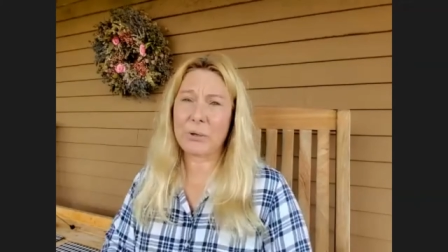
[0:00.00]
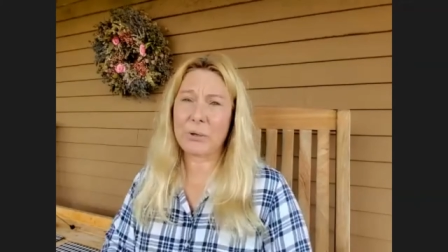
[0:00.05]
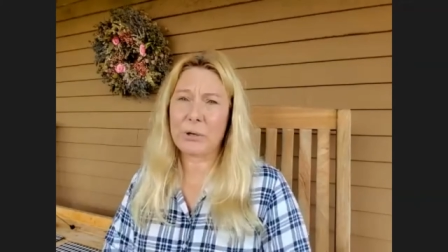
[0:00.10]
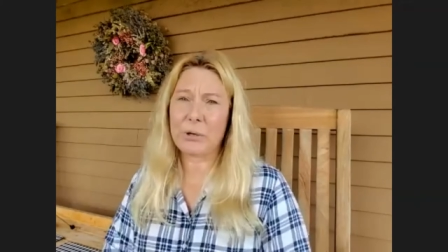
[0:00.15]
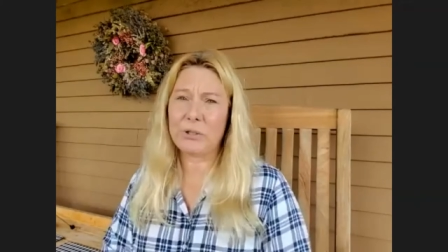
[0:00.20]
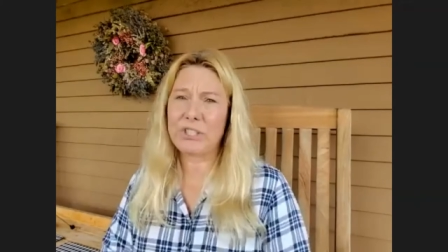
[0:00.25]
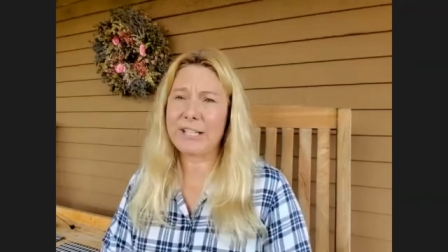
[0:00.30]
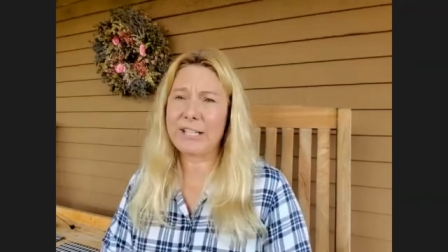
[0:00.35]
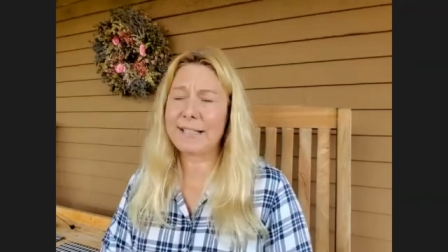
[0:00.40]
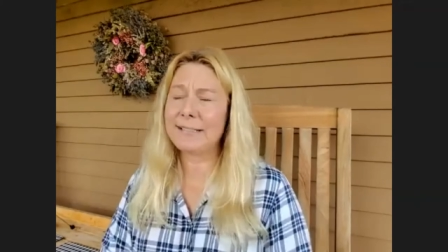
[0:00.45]
You
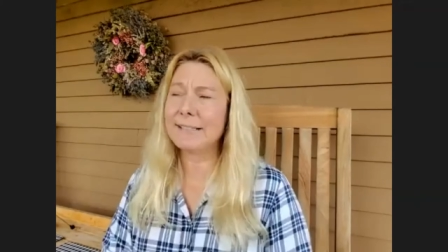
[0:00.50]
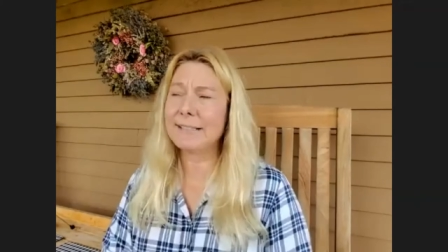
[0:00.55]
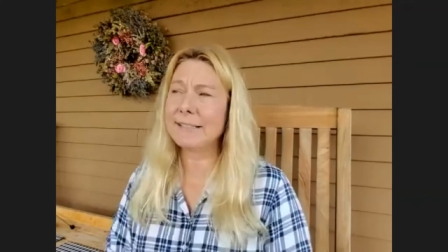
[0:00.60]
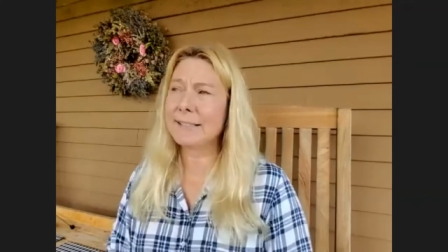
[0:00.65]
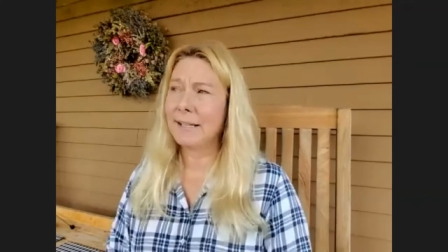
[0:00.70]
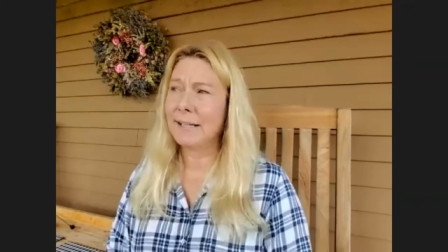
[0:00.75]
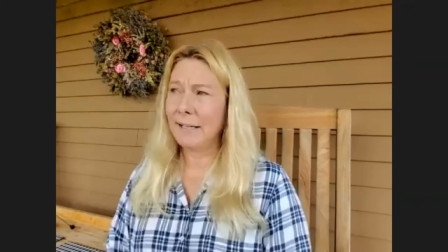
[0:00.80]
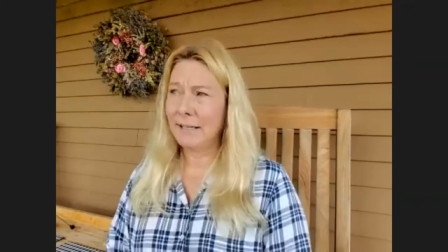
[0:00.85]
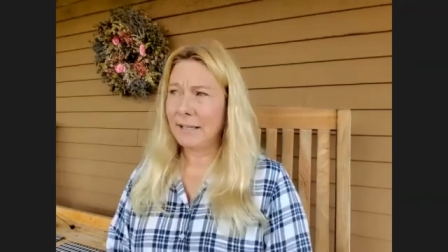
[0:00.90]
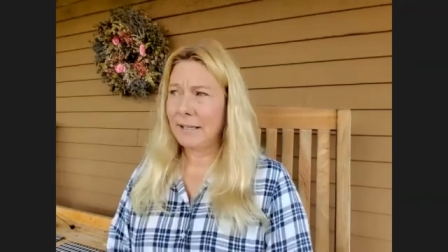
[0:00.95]
know, chickens
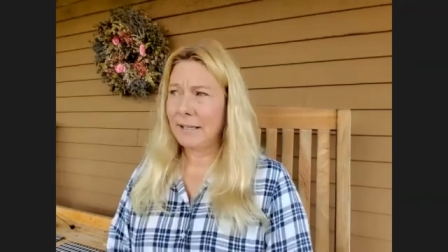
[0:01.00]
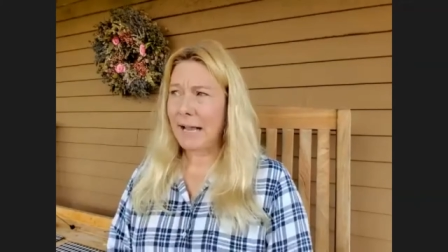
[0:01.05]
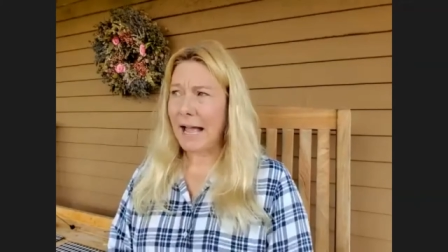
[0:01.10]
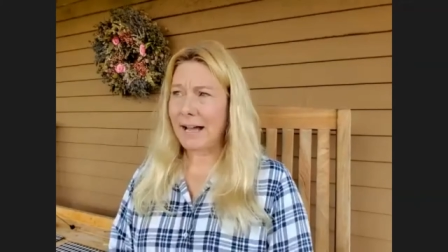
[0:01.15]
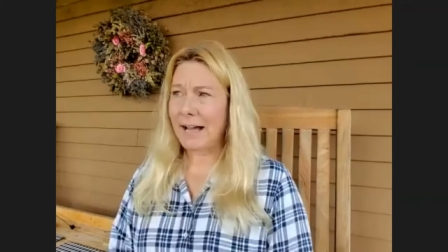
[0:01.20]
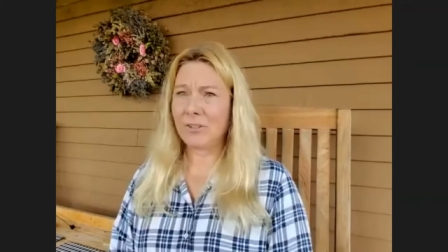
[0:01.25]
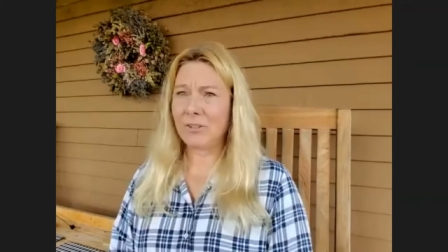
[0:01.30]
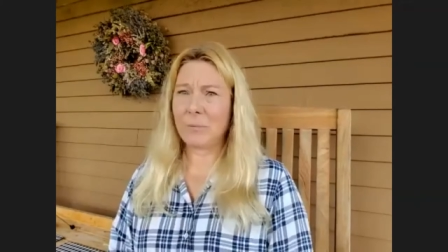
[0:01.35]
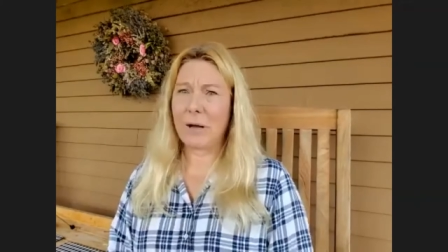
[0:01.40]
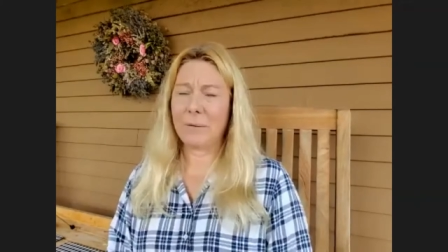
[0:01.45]

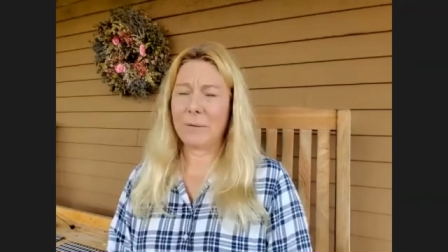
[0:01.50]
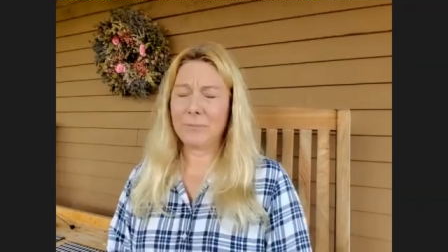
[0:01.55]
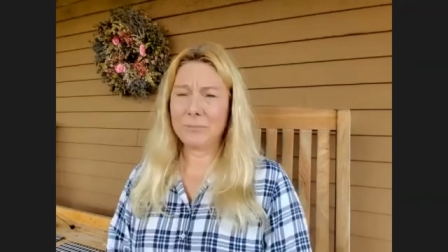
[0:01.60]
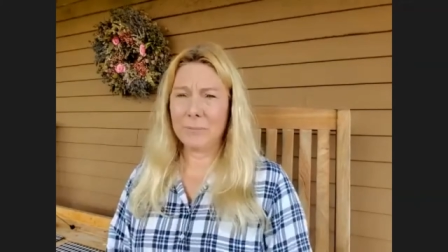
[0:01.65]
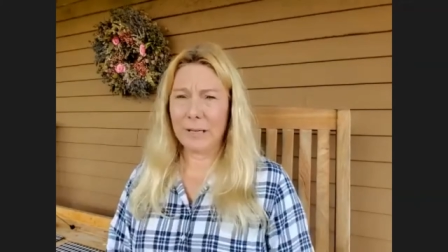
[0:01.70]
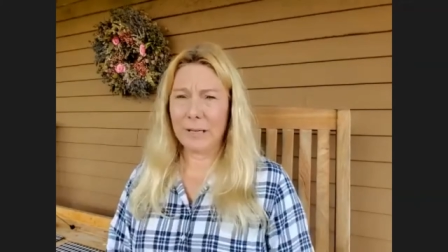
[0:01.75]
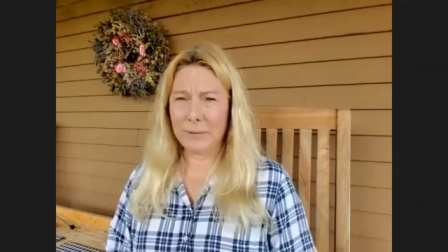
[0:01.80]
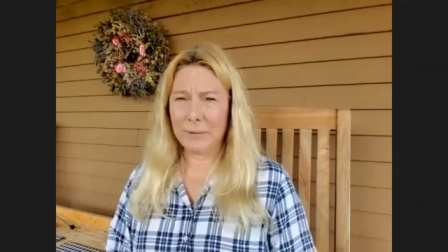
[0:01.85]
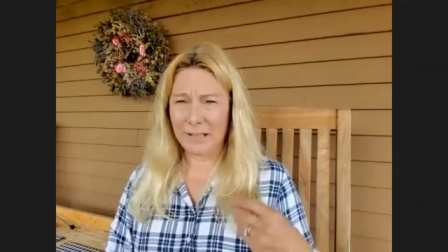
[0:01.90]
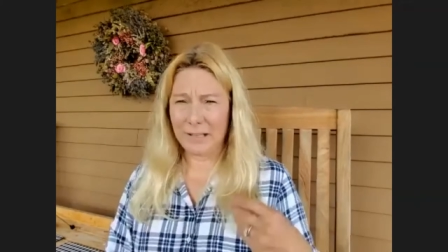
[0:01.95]
have
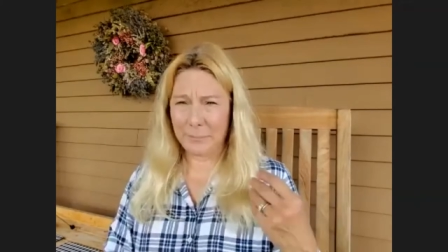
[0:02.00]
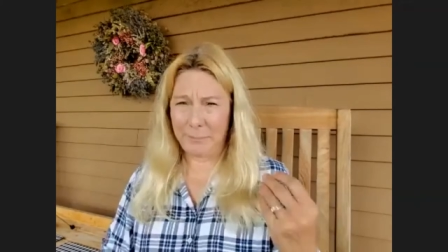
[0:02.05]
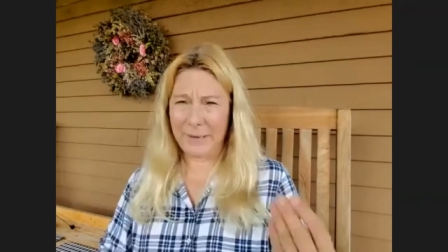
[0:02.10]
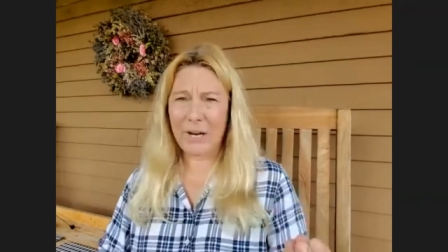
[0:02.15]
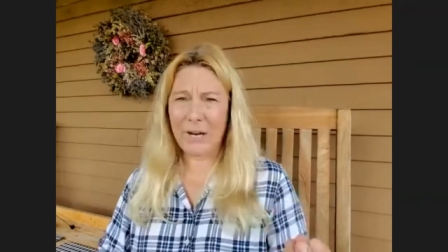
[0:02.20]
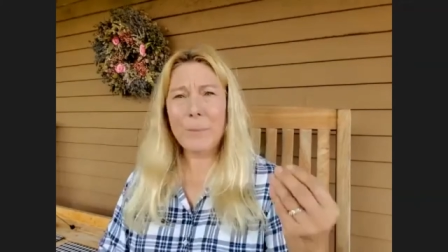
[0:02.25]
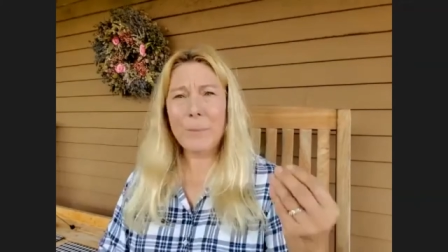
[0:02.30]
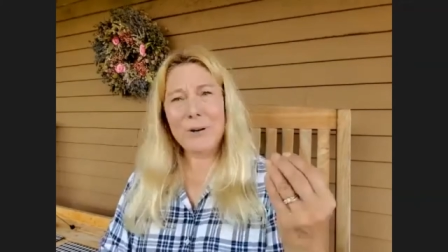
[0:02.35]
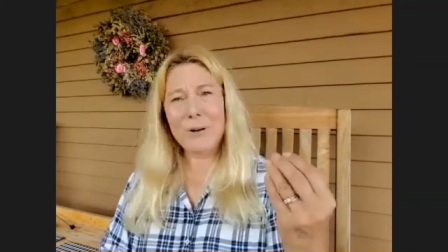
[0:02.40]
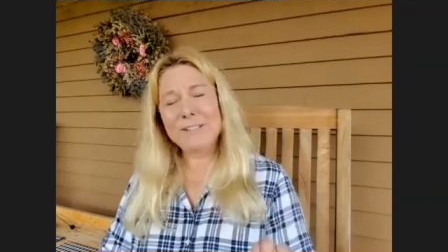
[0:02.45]
bigger
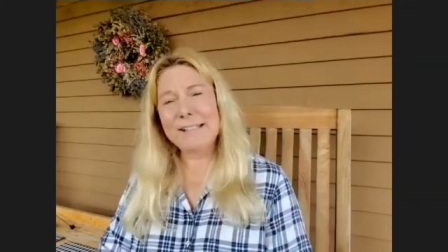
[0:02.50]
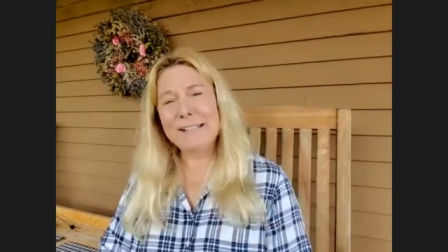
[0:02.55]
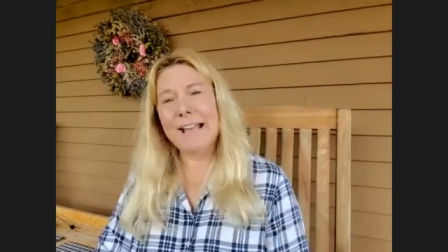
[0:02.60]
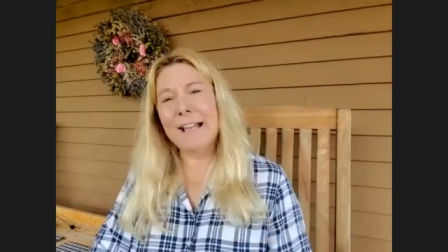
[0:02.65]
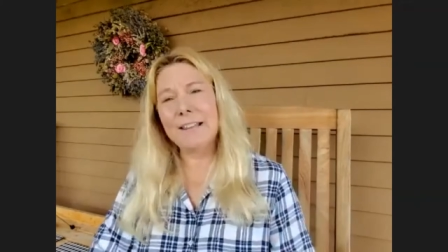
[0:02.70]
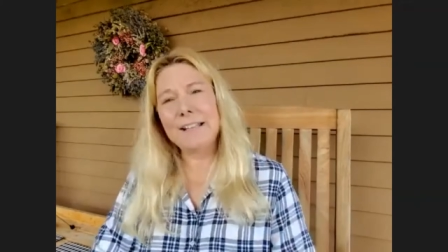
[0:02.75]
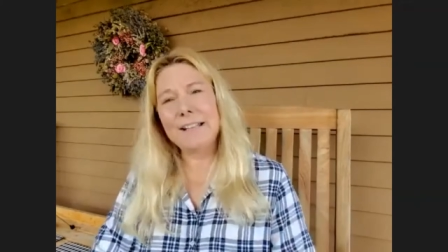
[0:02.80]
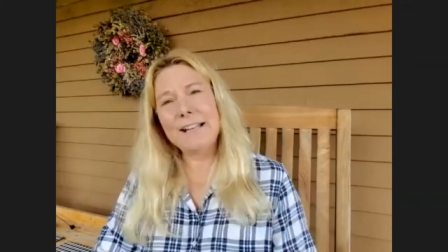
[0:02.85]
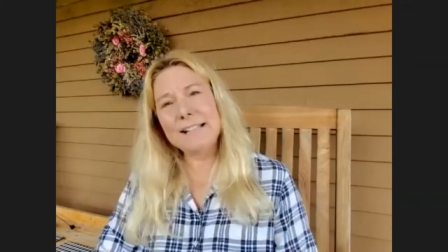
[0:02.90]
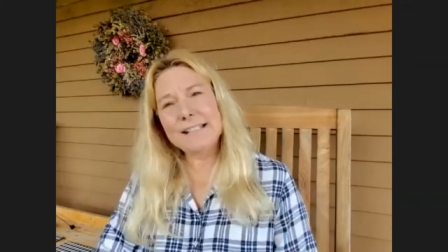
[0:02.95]

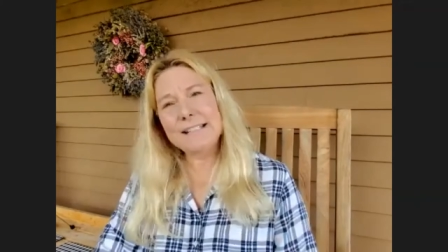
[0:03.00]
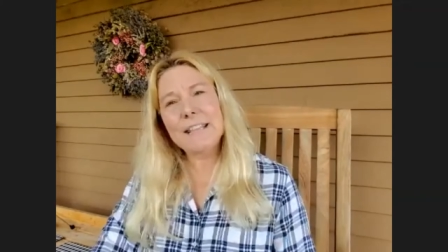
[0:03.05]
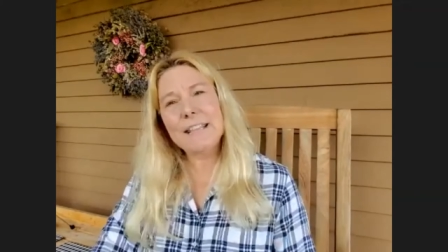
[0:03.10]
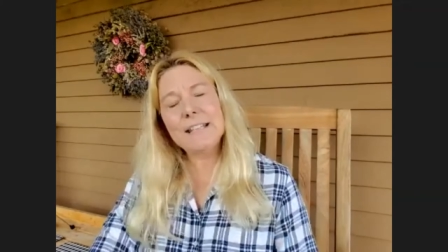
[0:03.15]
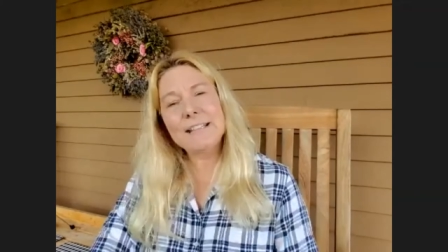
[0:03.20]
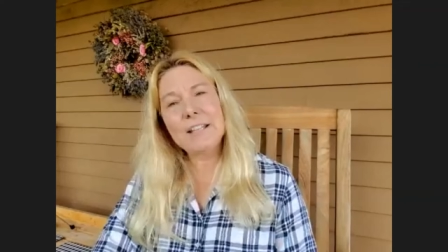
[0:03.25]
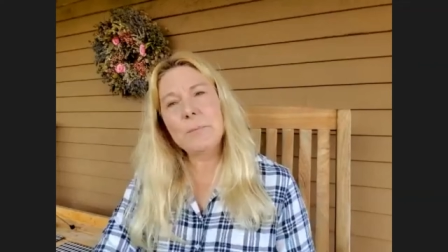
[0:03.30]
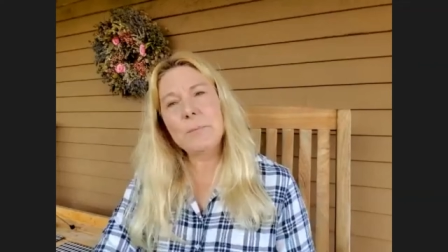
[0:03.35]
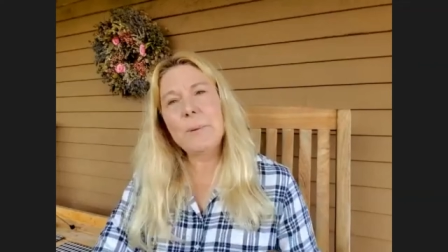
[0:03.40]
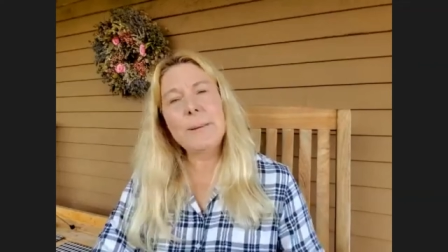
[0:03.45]
personalities, I think,
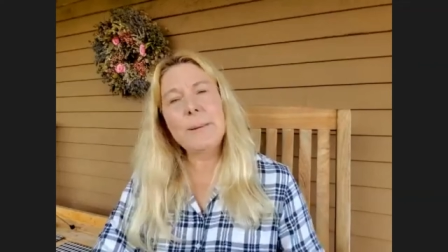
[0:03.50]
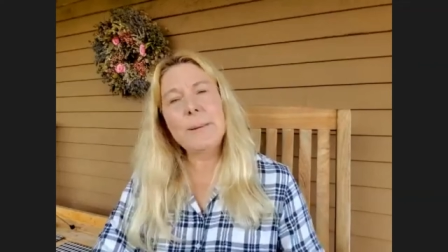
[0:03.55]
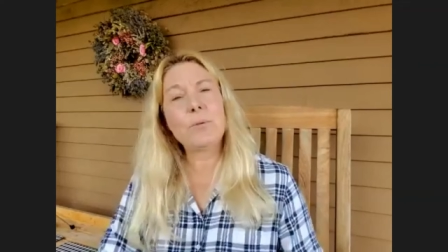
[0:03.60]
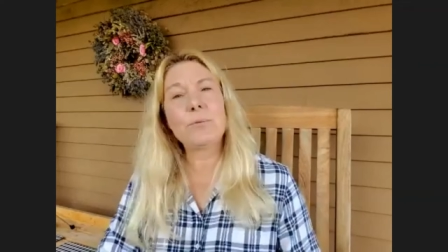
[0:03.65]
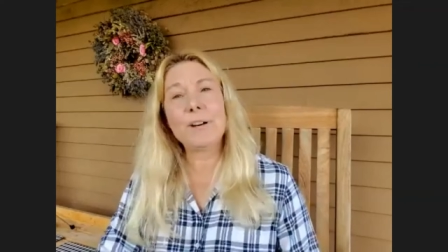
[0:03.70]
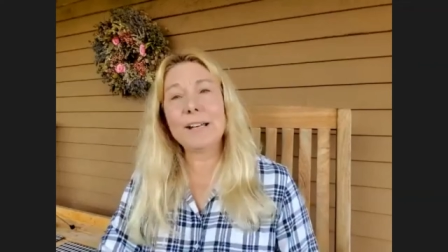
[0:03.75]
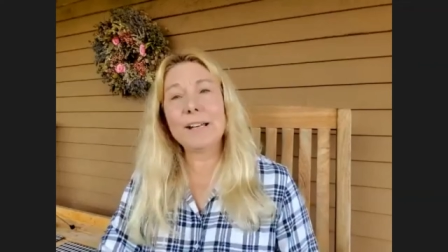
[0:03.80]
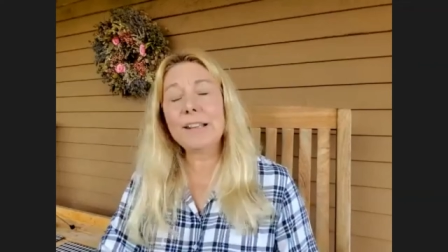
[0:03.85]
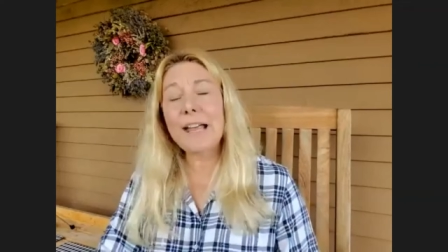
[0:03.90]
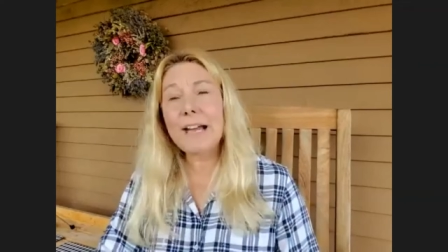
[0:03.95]
than people
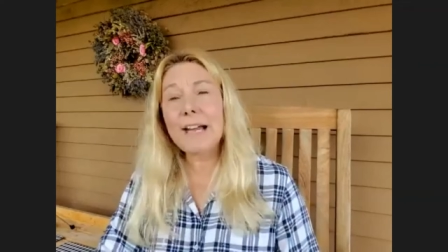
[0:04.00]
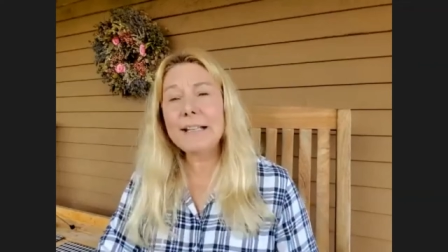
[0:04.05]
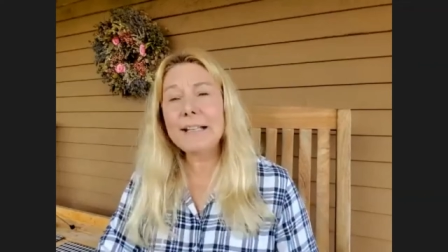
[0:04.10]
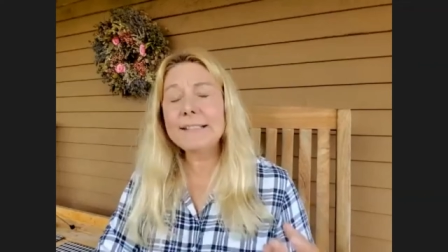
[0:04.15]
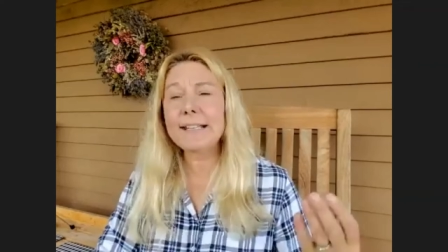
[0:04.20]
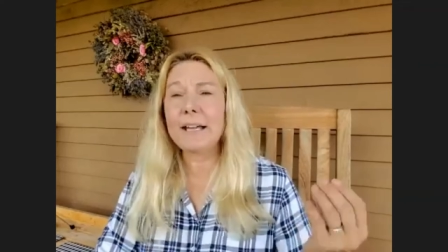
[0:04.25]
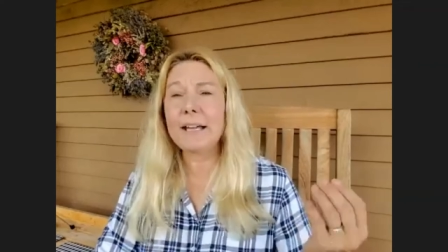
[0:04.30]
realize.